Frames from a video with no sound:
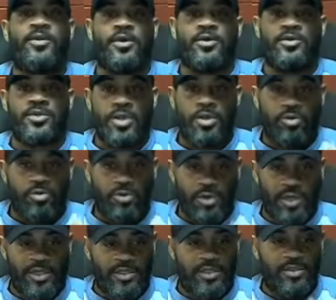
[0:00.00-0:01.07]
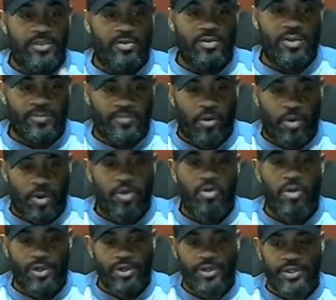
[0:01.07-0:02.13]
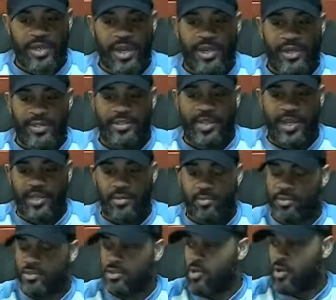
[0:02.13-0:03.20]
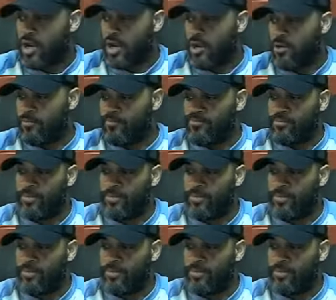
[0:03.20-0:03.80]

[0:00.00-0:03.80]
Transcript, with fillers: those of you who listen, who support, who understand exactly what's going on.